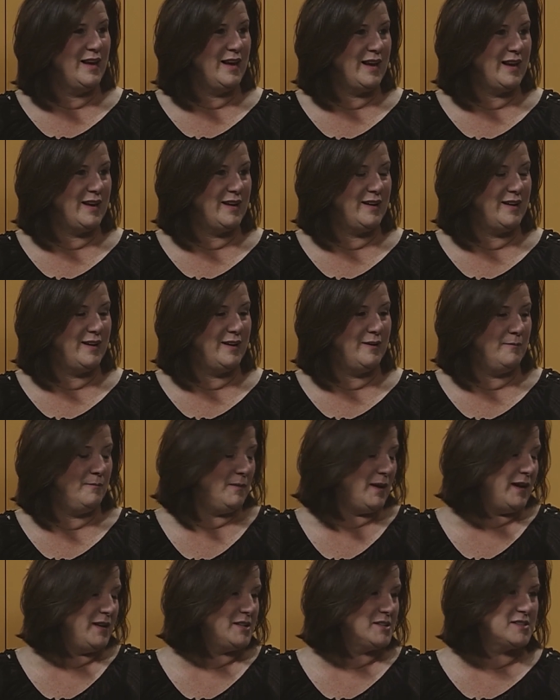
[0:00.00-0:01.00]
and
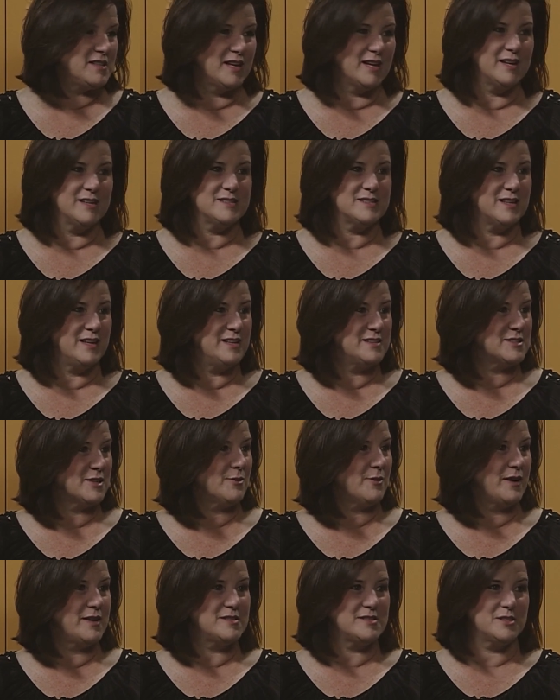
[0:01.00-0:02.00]
um, I just think it's it's a
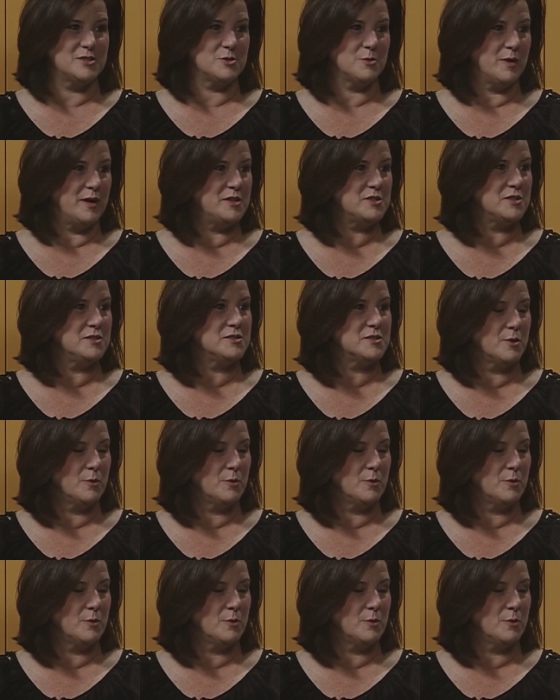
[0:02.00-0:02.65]
great situation. That